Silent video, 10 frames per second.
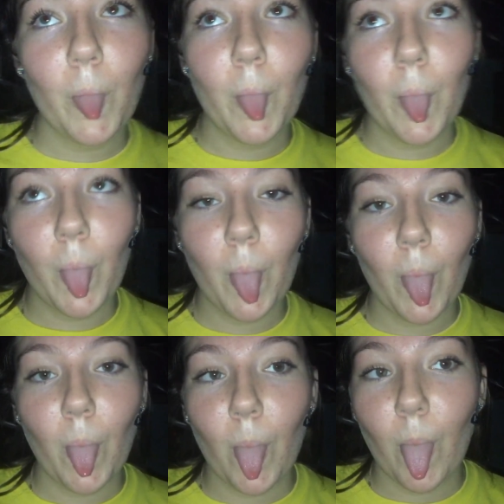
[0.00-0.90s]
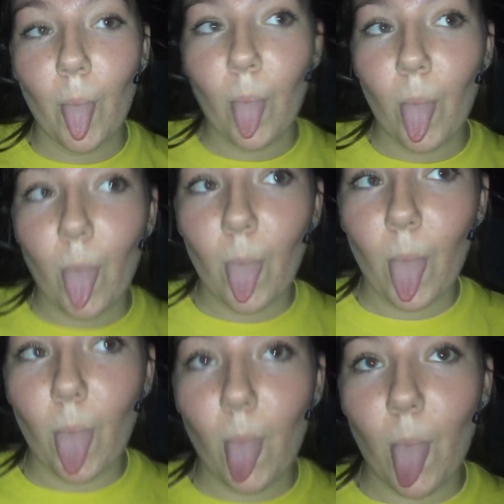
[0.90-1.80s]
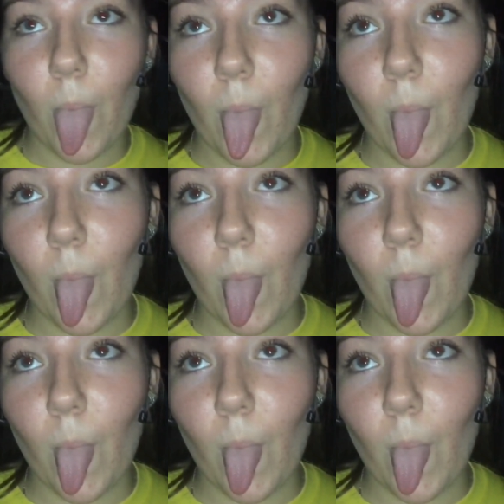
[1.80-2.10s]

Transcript: Oh my God. Oh my God.